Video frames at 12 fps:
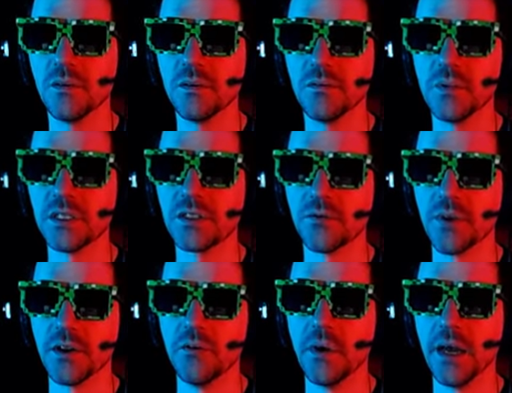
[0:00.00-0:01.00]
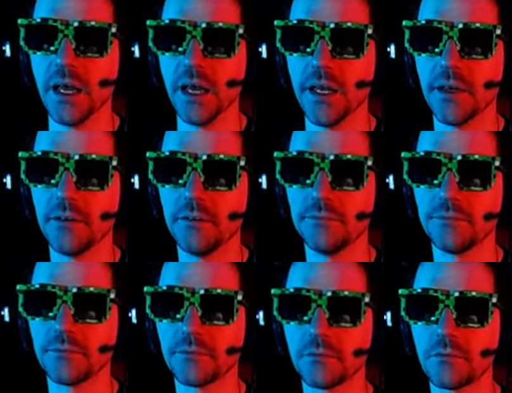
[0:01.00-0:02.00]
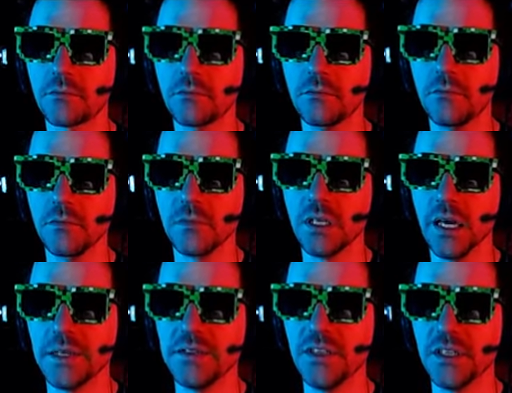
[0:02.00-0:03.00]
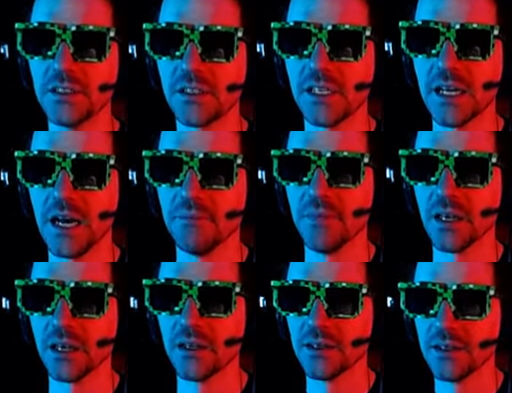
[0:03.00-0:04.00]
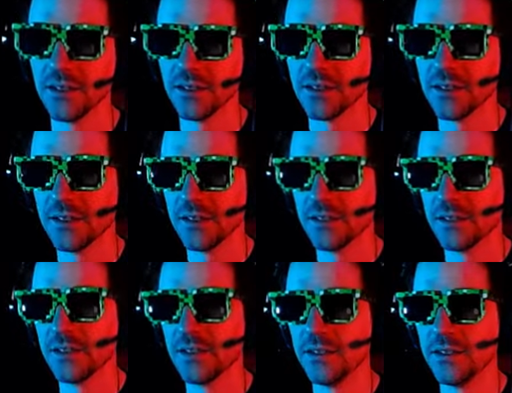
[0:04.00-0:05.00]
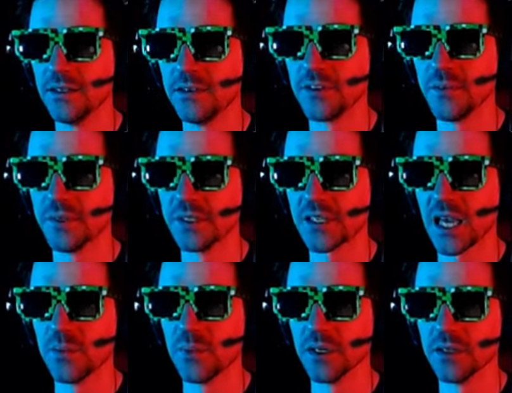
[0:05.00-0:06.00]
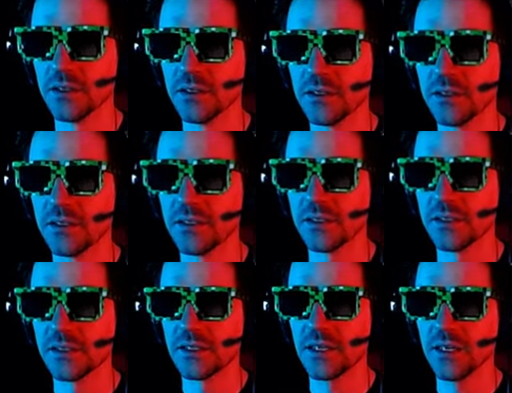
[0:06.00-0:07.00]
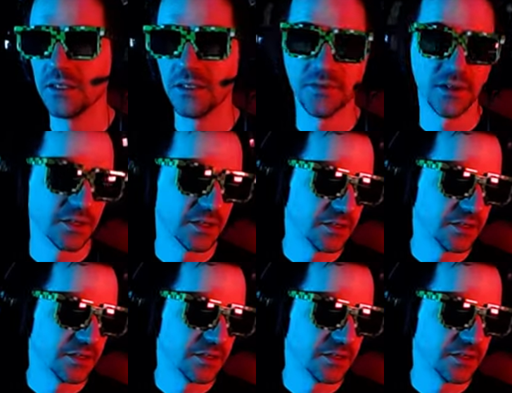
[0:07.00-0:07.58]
went to run away and didn't stop me from escaping. It's kind of funny.